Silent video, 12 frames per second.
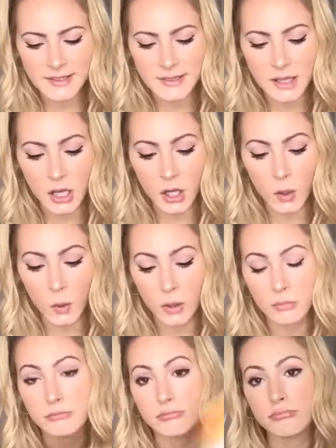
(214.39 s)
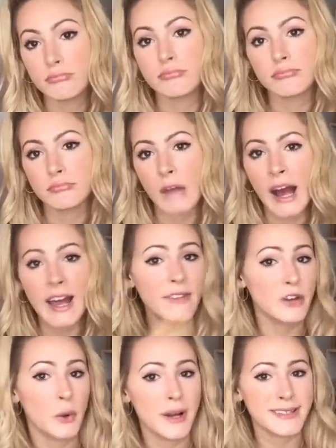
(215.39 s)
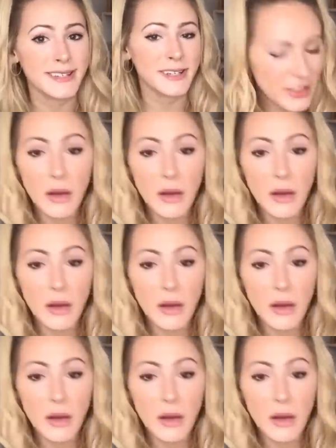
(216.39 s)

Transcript: so I have no idea.